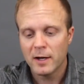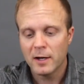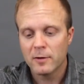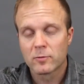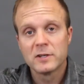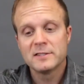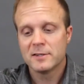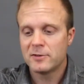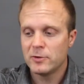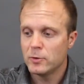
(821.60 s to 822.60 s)
reason
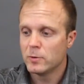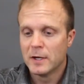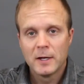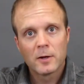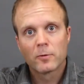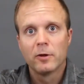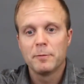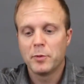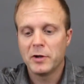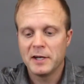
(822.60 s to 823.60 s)
to really
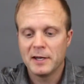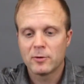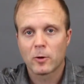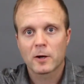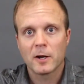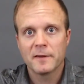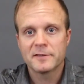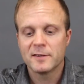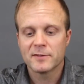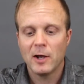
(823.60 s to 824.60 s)
put any torque on this. It
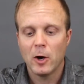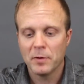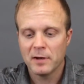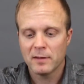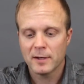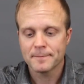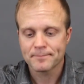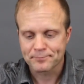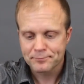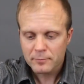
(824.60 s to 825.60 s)
doesn't help anything.
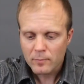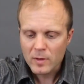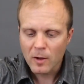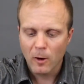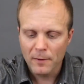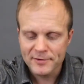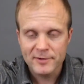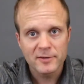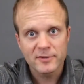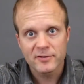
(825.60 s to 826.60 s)
All this
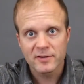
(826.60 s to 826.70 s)
does is